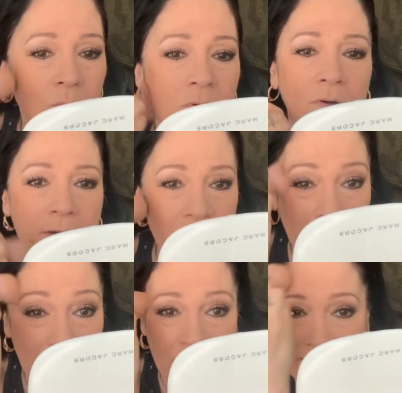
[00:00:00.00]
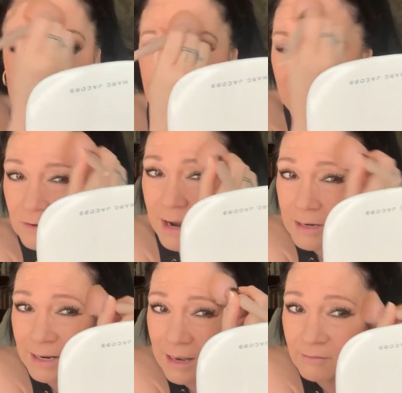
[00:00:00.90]
Oh, nothing like a fake tan,
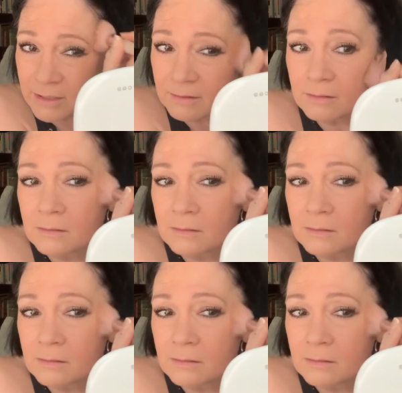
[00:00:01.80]
right? I love it.